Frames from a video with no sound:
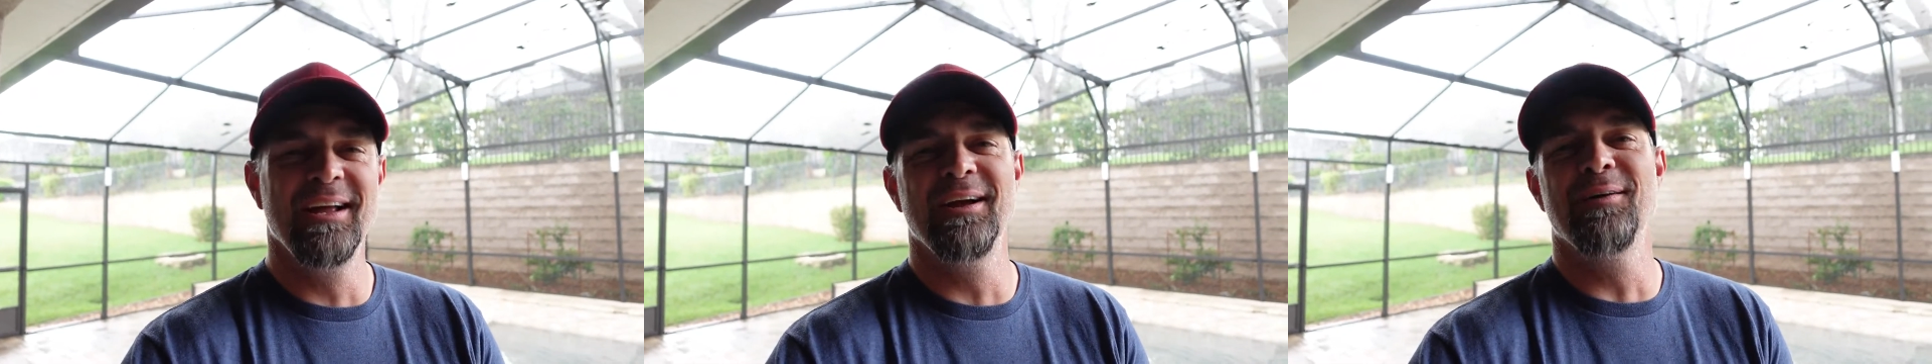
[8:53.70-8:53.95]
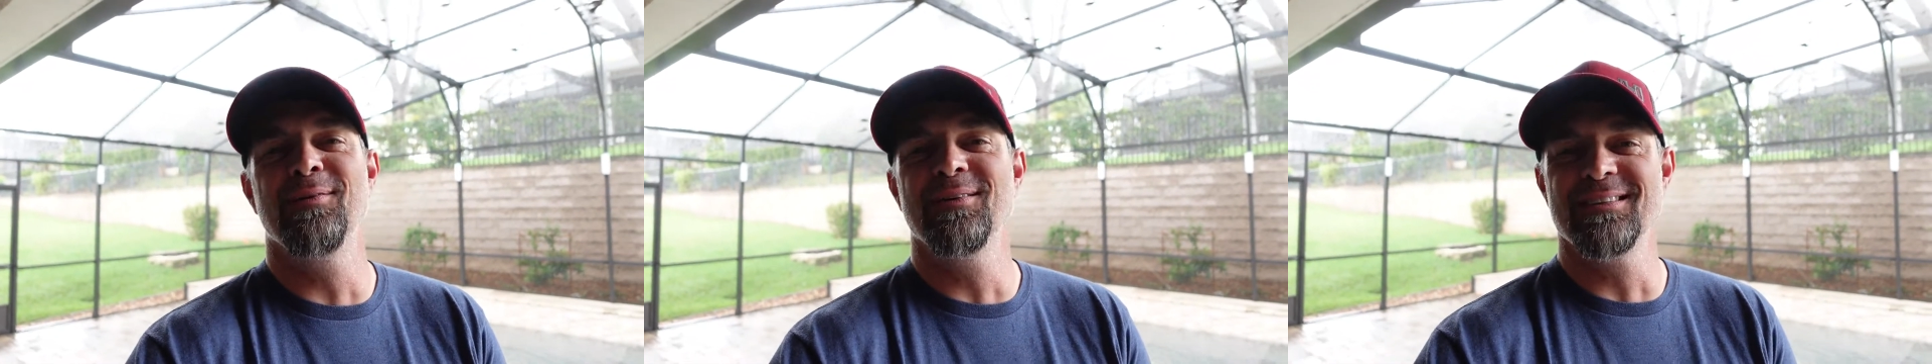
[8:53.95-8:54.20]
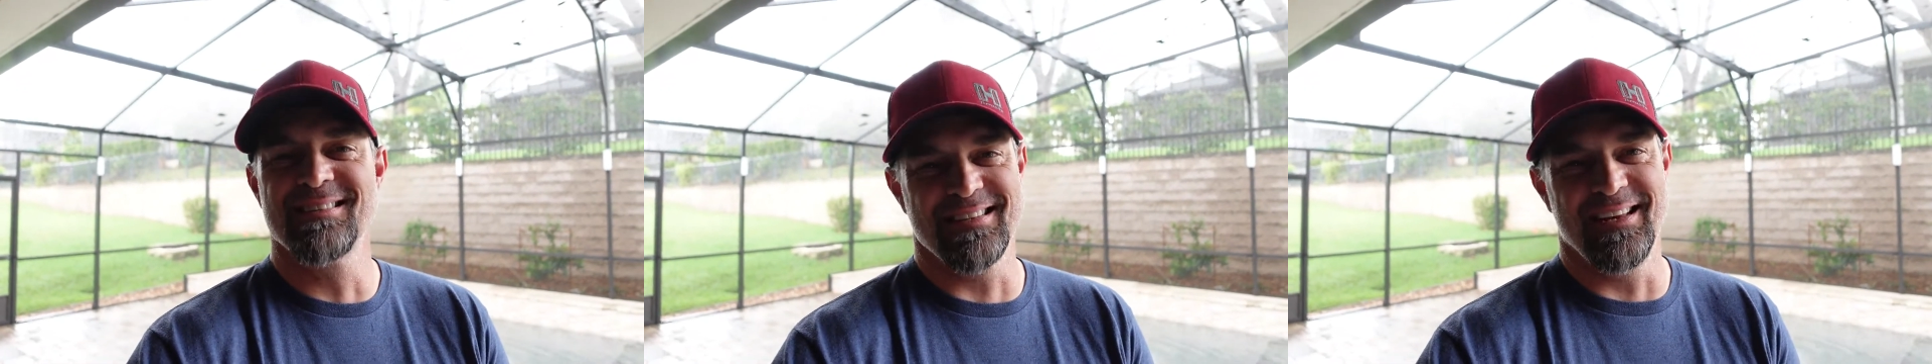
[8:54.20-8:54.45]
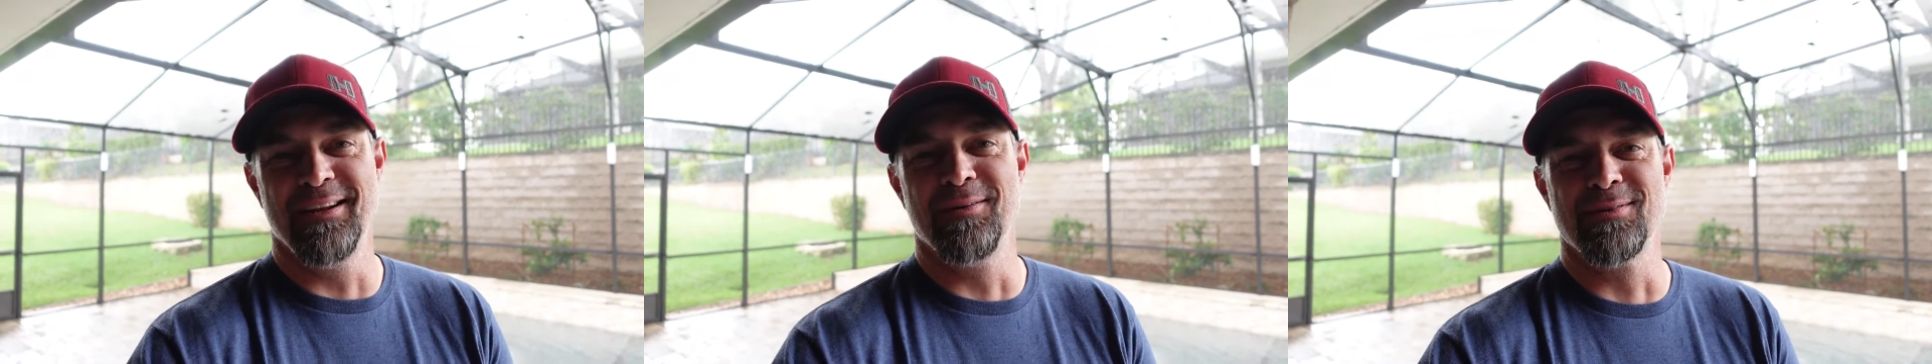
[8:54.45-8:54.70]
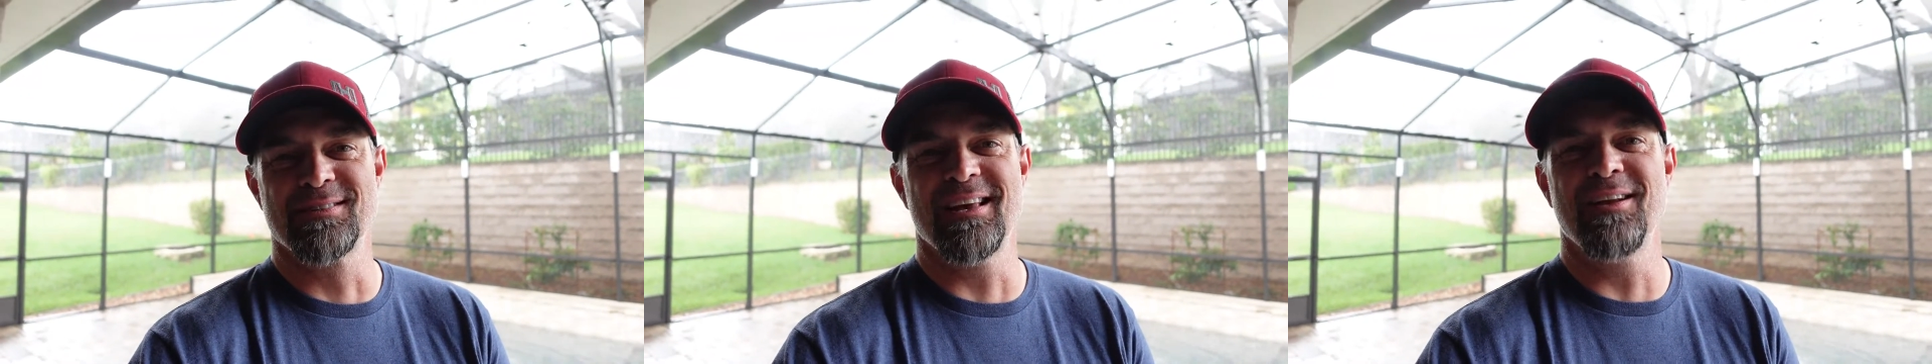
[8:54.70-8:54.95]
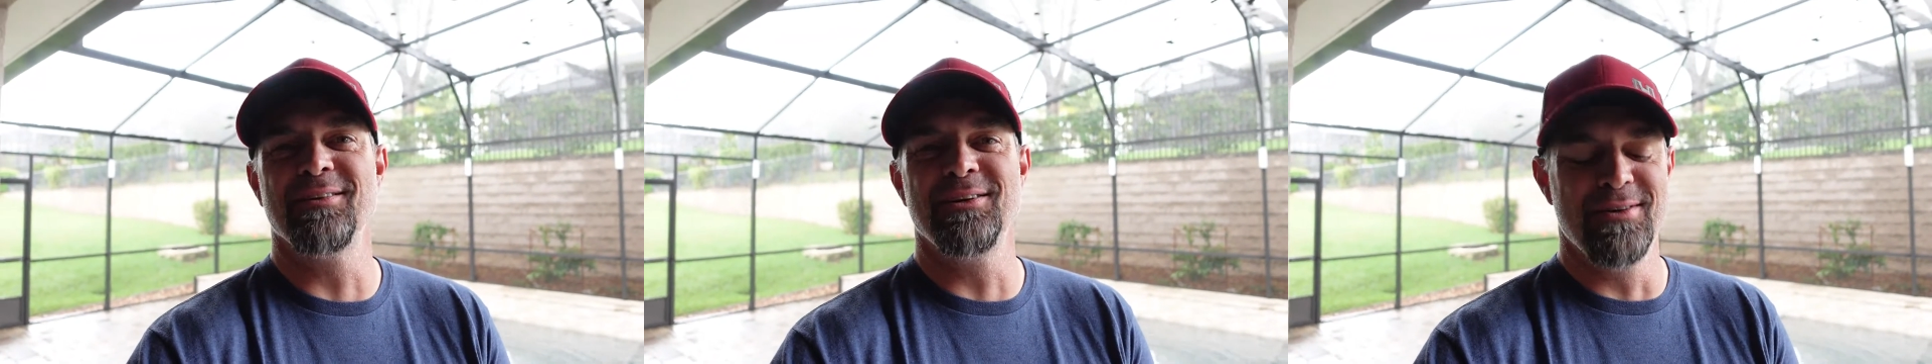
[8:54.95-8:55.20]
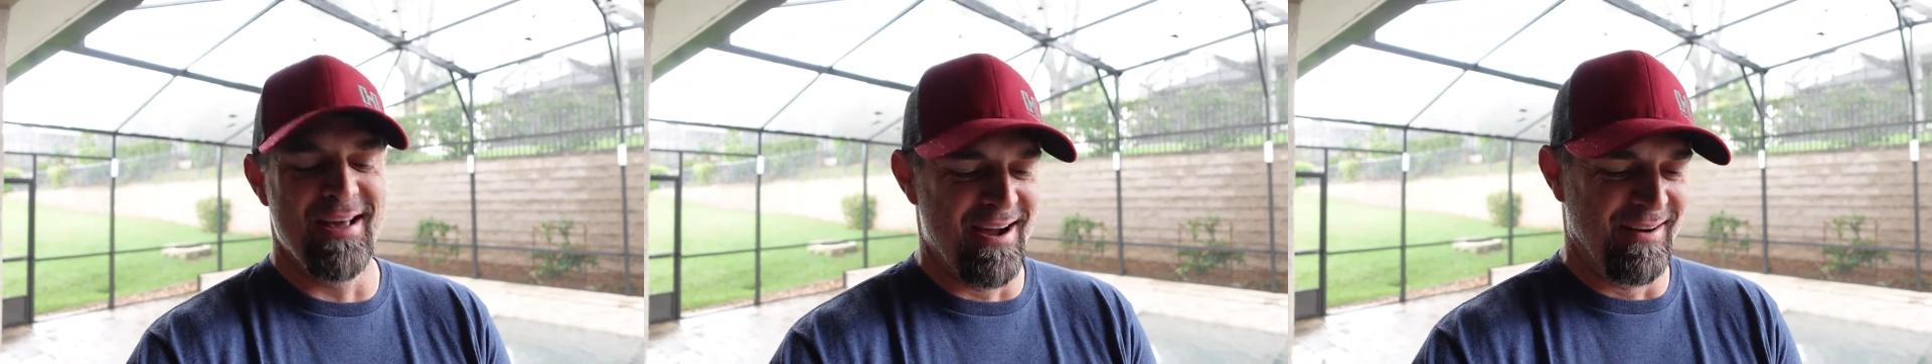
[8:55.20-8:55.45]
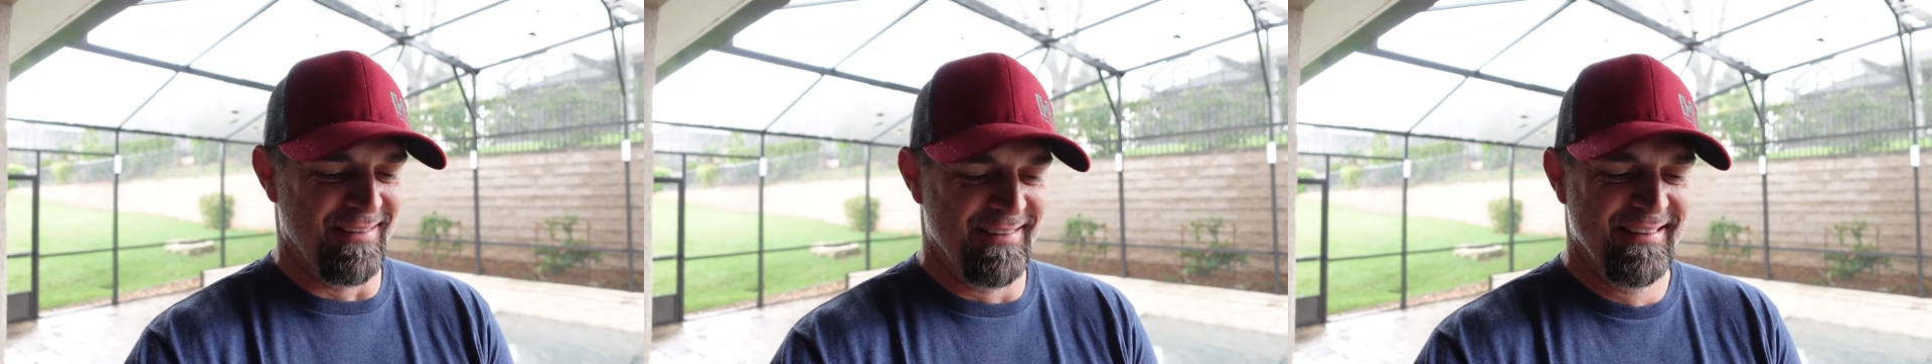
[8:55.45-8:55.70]
it will, and it will settle you
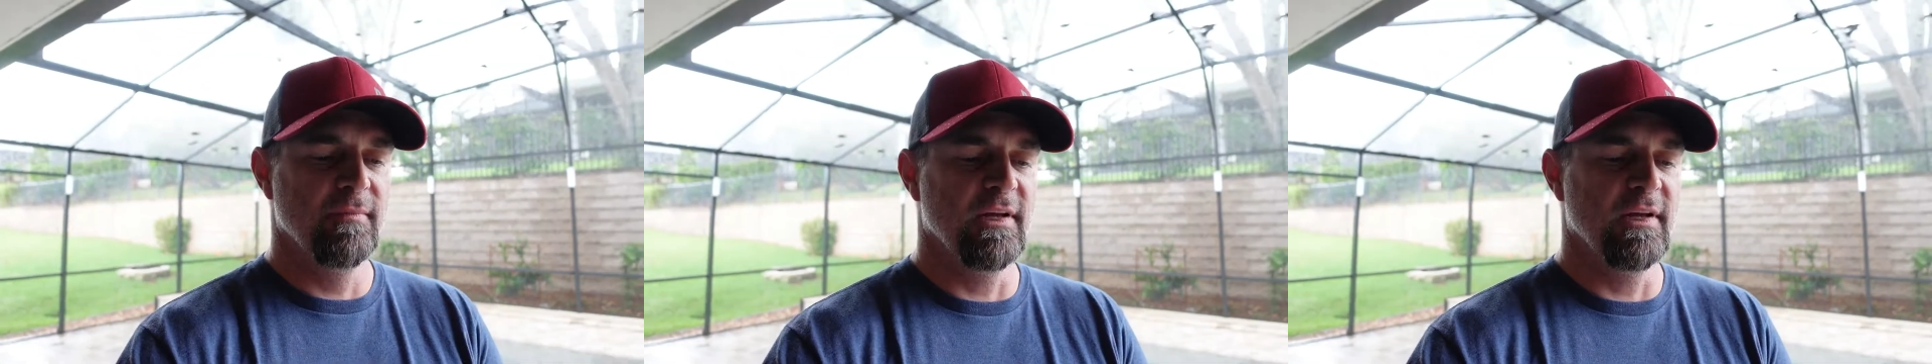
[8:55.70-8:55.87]
down.